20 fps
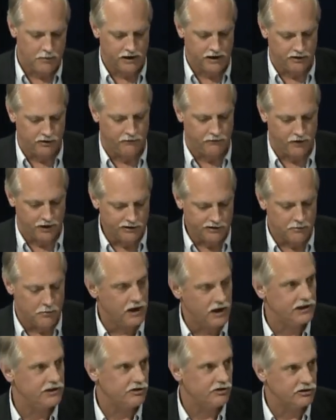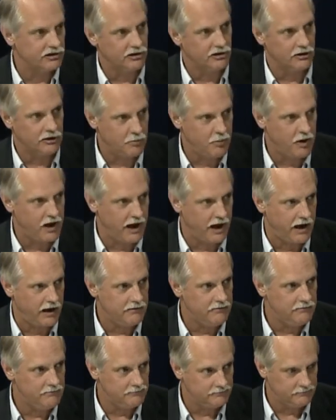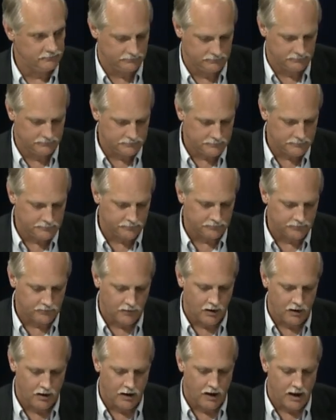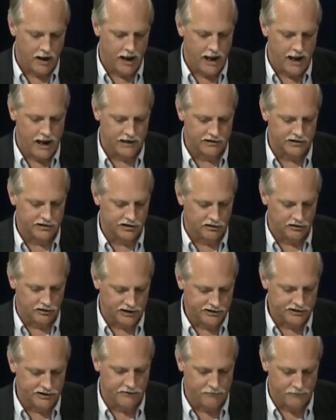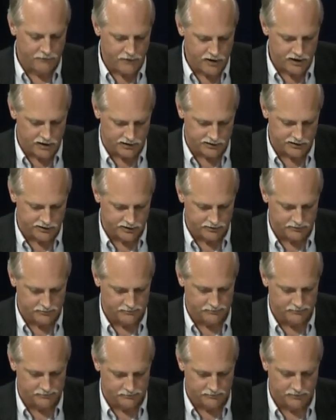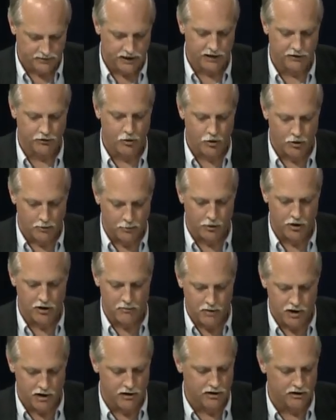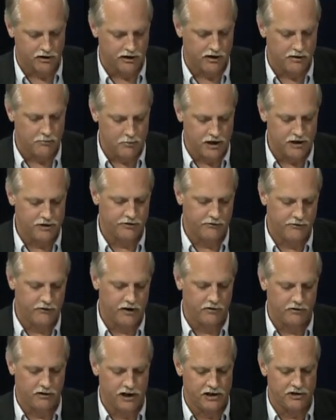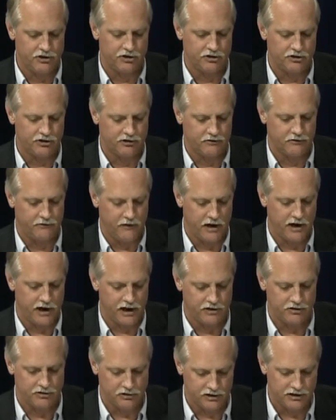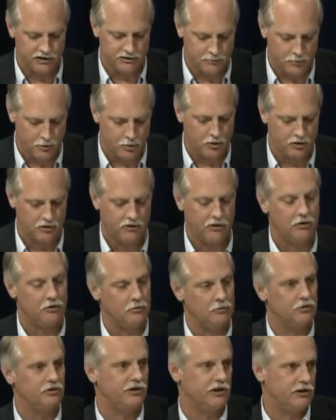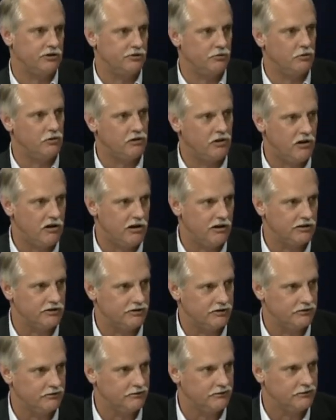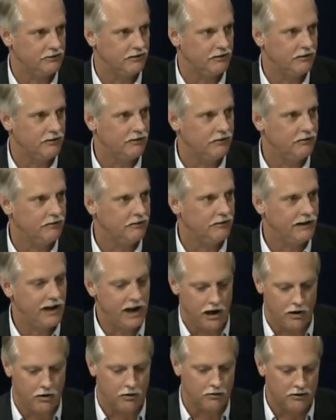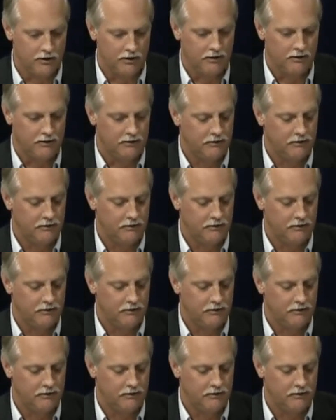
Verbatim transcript: make the victimizers look bad, and solicit funds. Get corporate America and major foundations to financially support the homosexual cause. Now,